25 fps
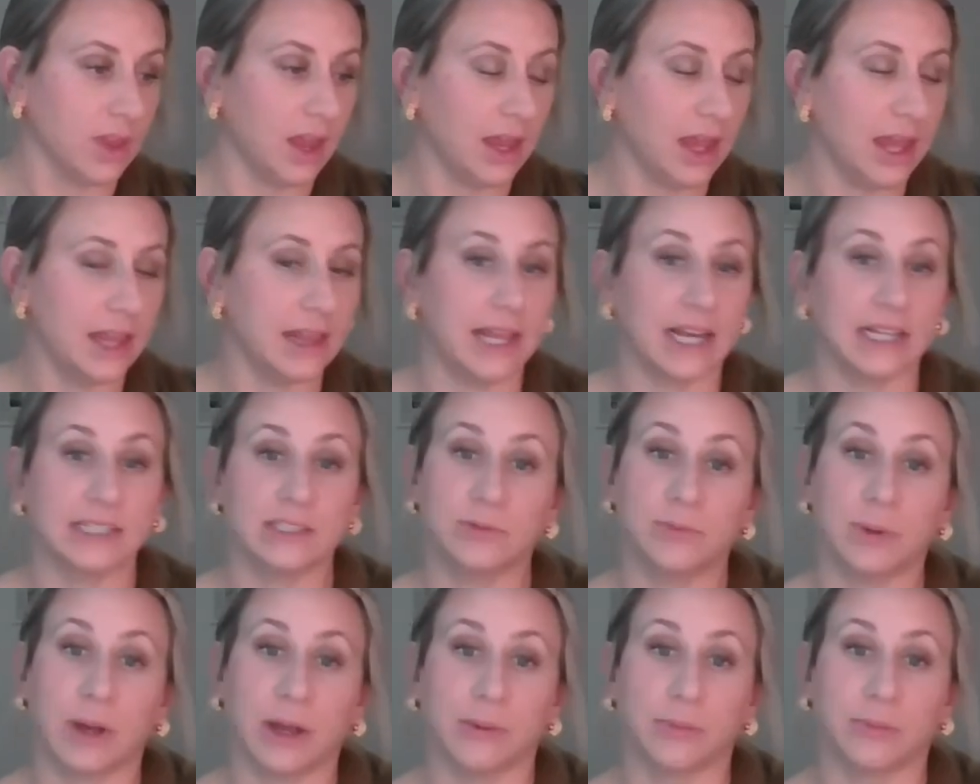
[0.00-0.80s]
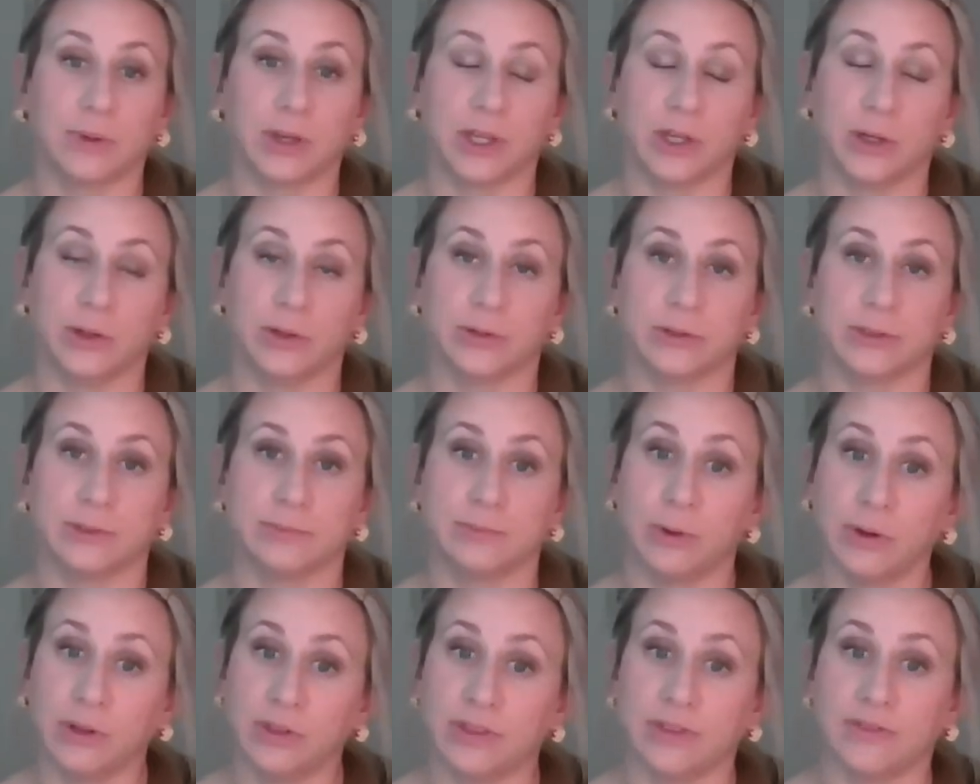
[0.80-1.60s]
And that's why we
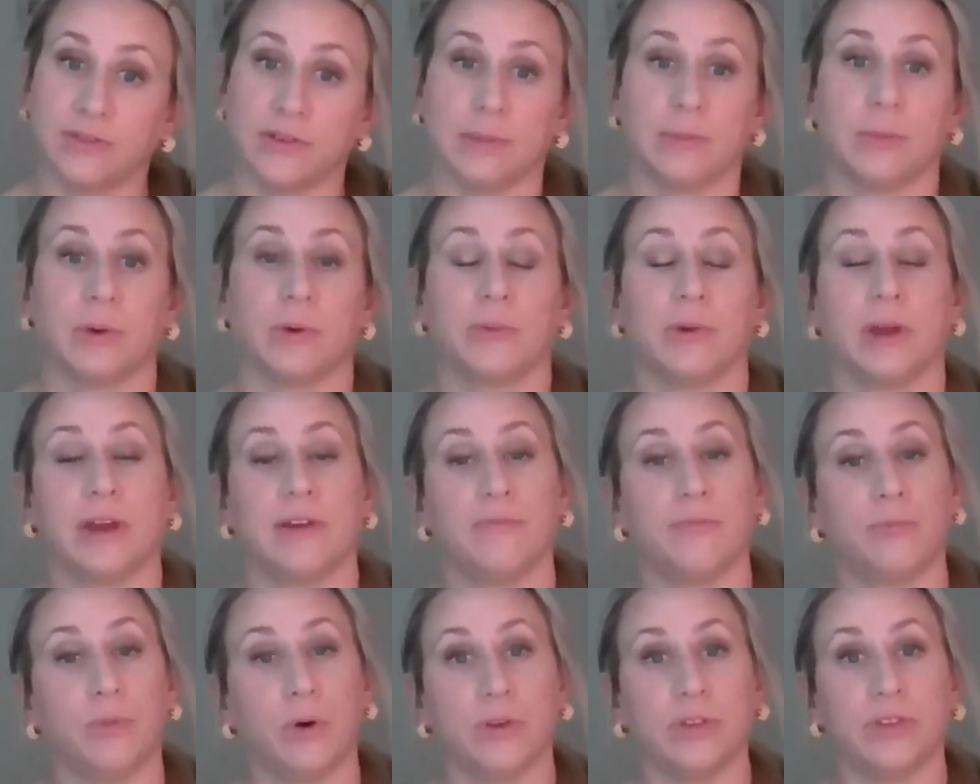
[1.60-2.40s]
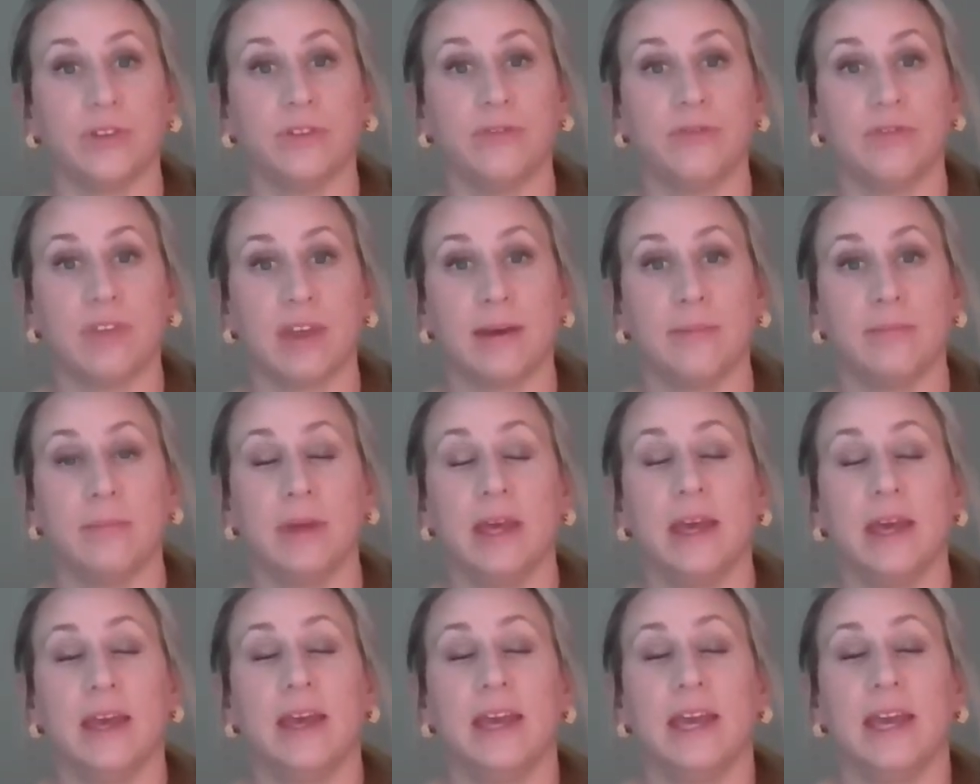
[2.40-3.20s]
use both of them, and we have both of them
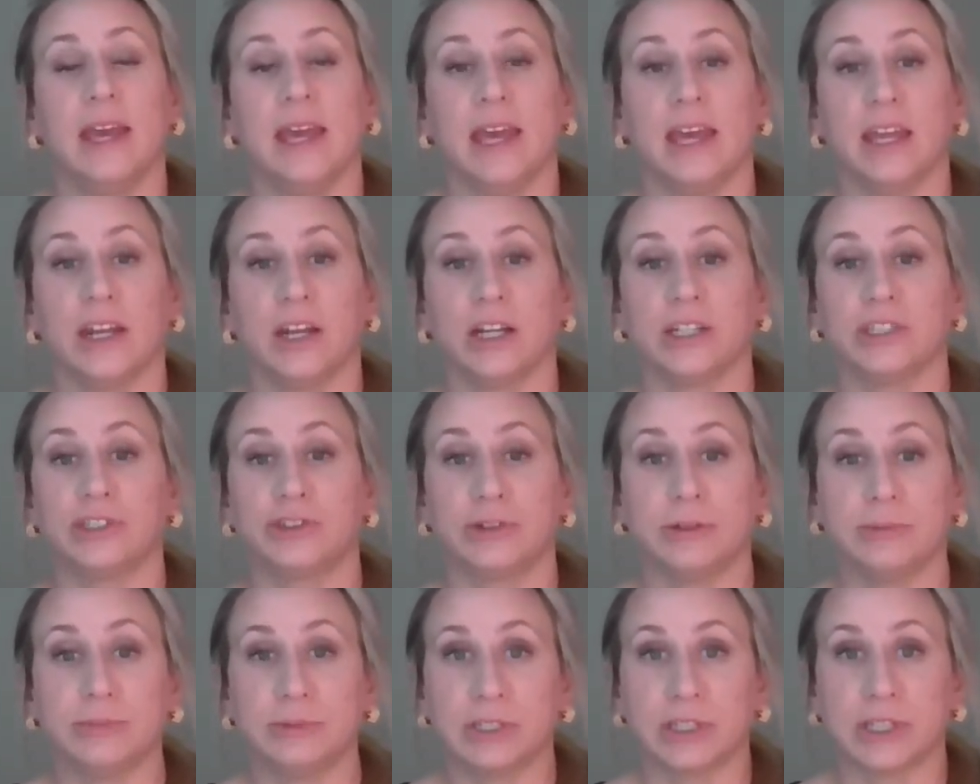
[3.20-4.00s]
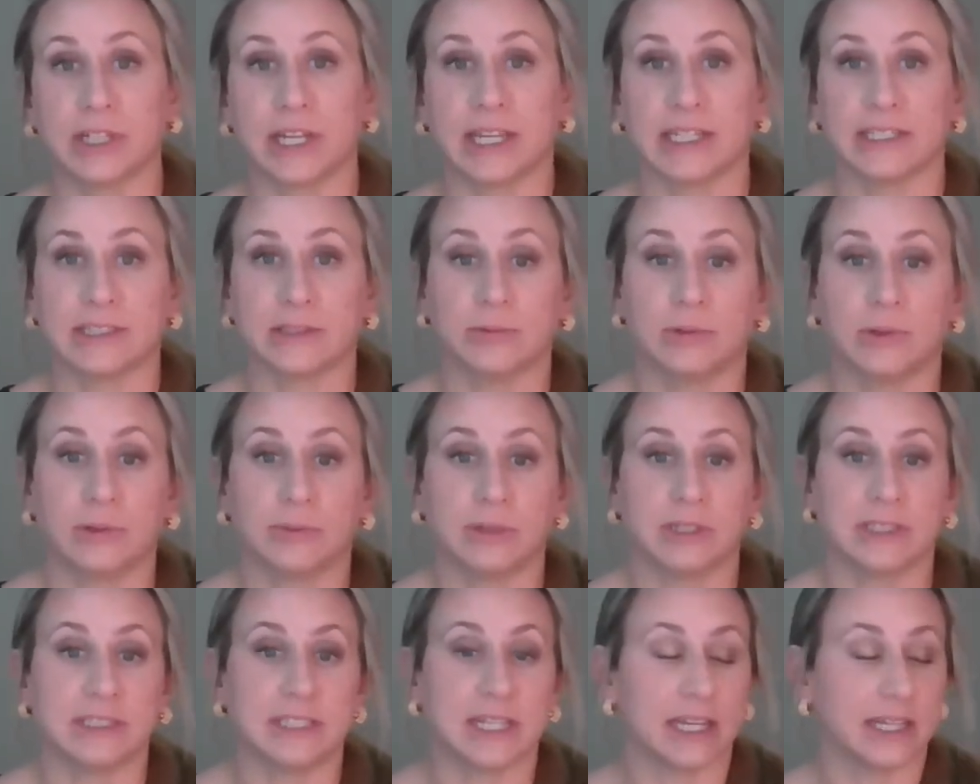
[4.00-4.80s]
in our scripture case
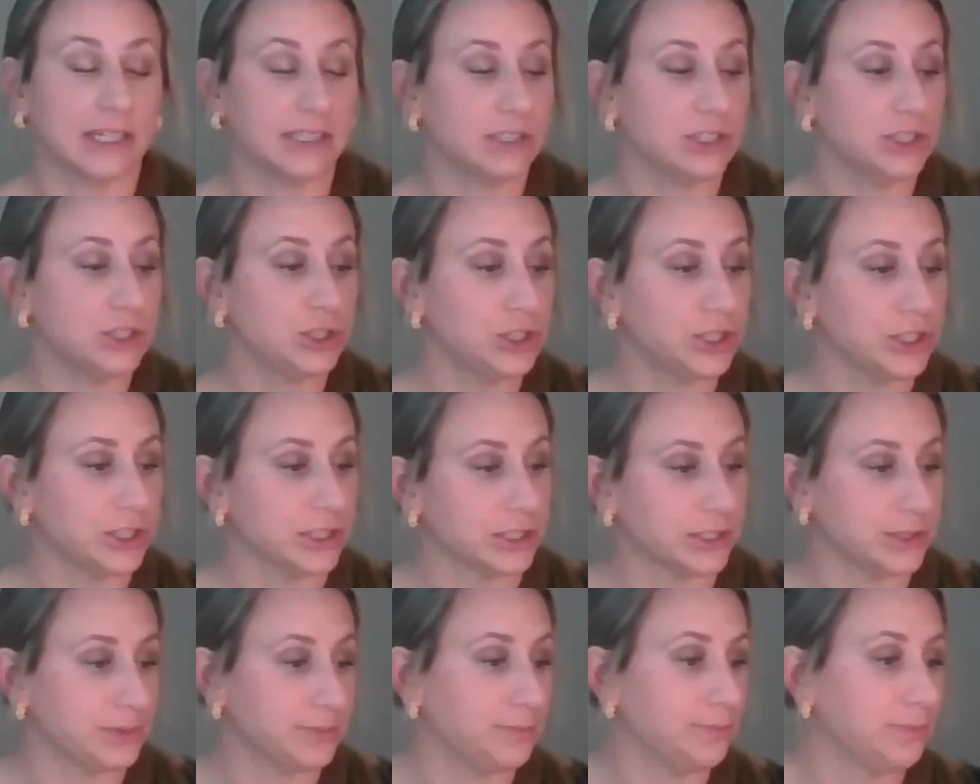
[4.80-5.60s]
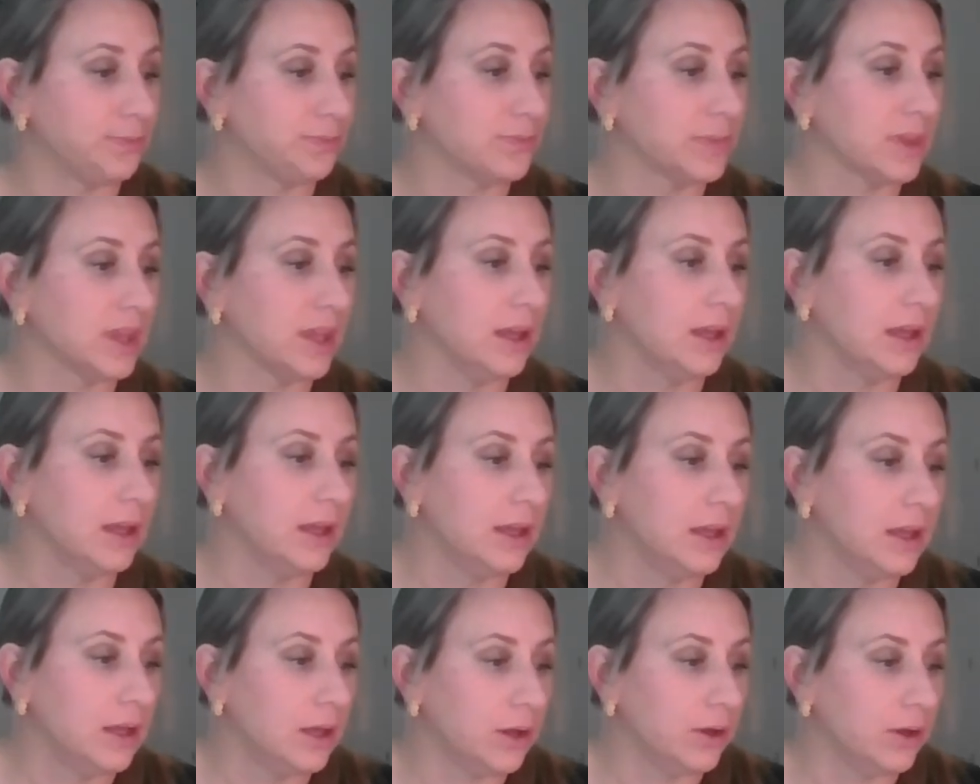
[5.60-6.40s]
when we take it to church.
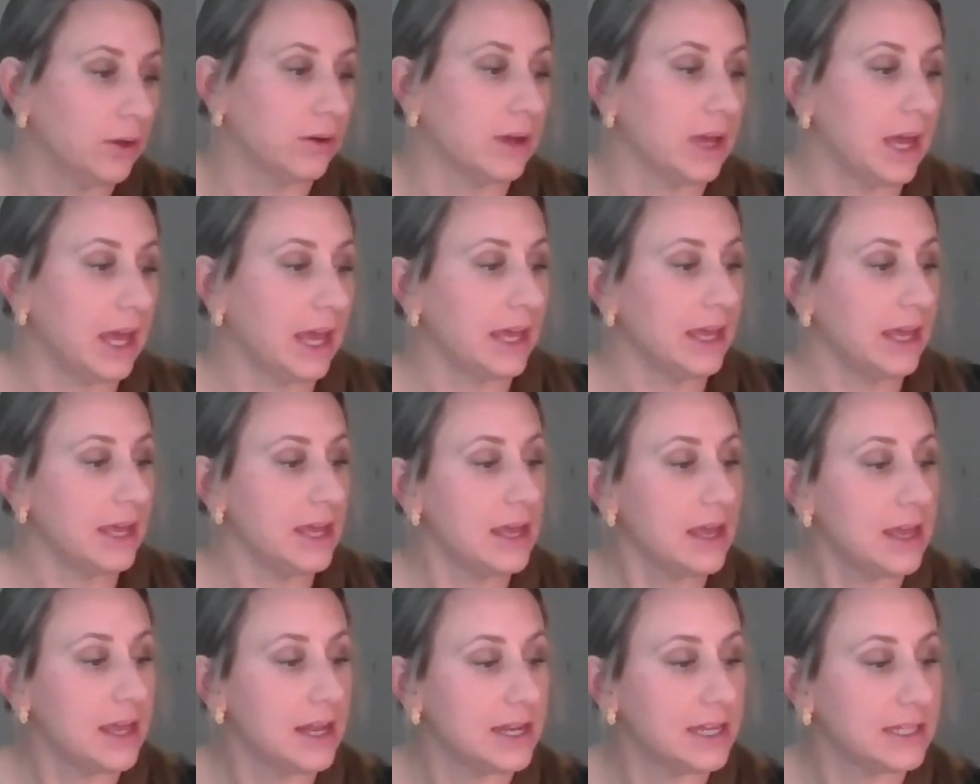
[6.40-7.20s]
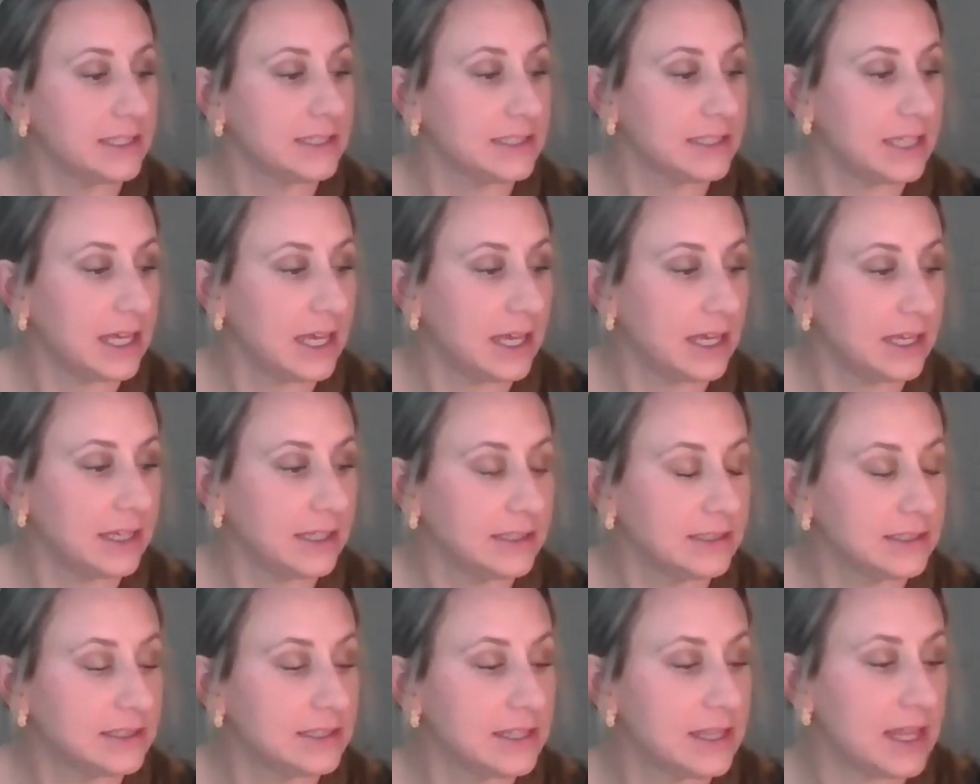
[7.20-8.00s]
Okay, and it
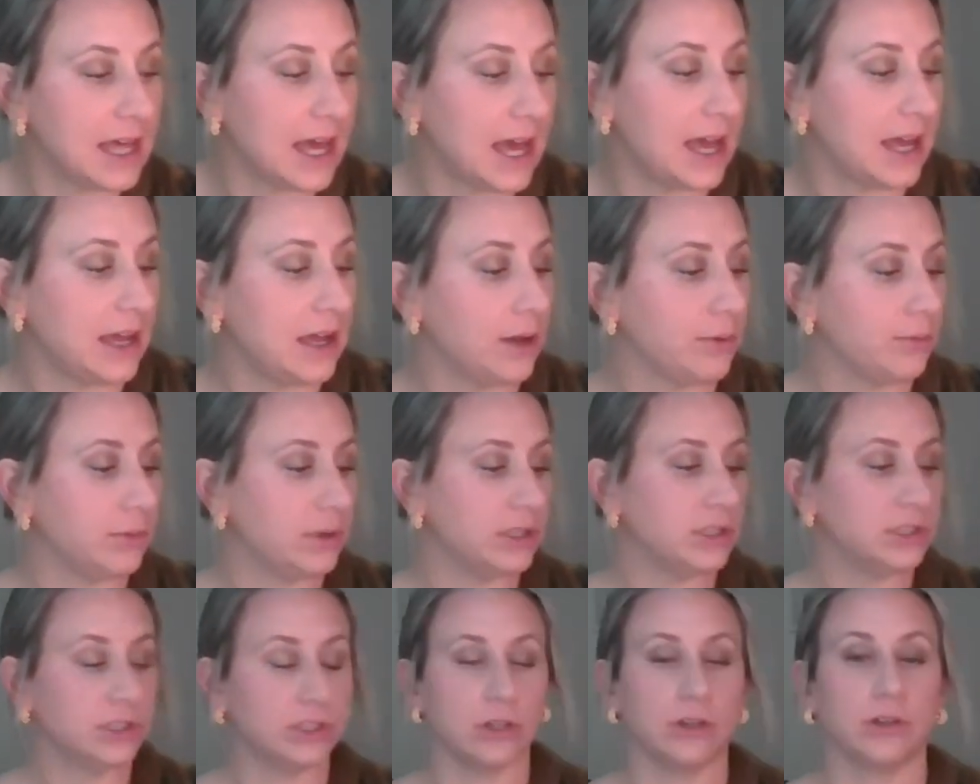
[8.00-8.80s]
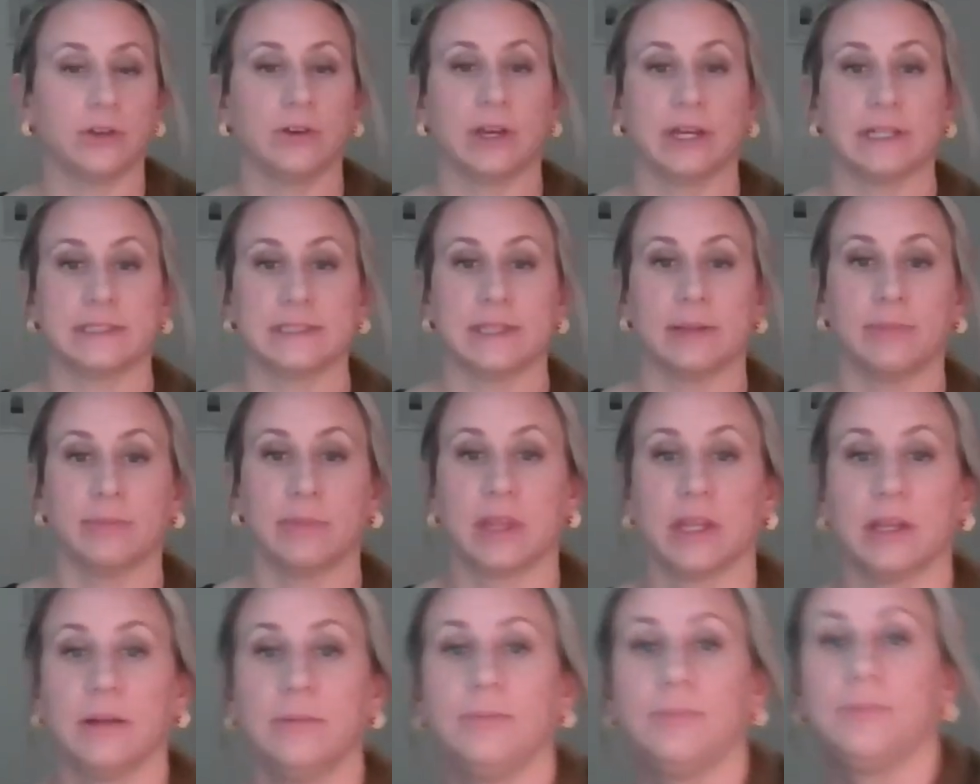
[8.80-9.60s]
says that I want to show you guys
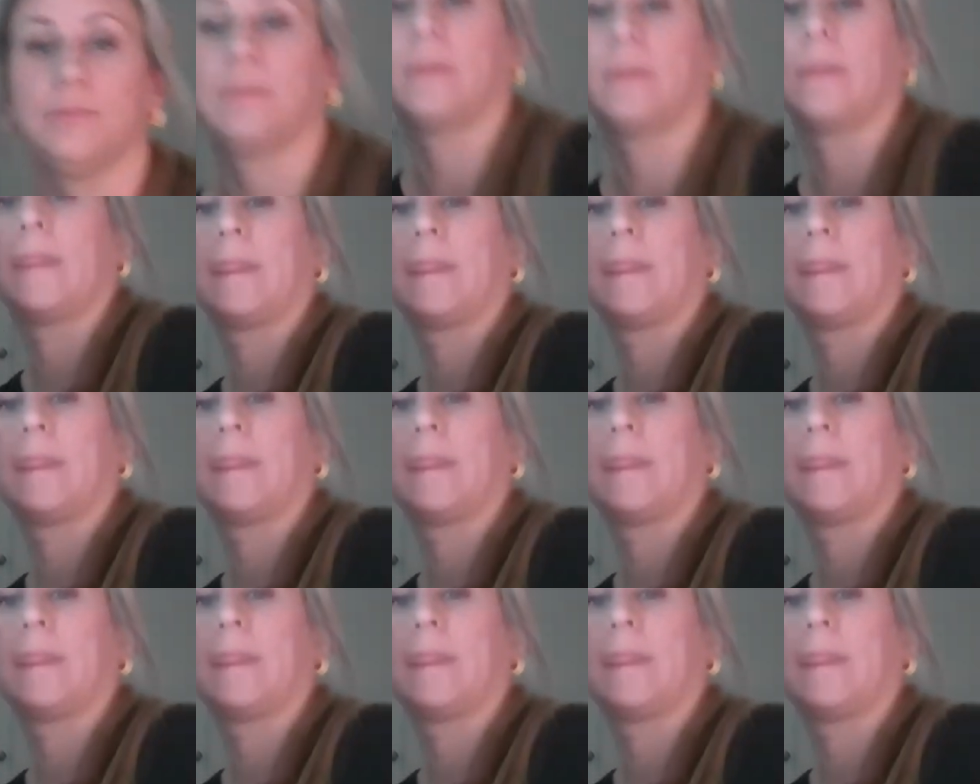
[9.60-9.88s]
something.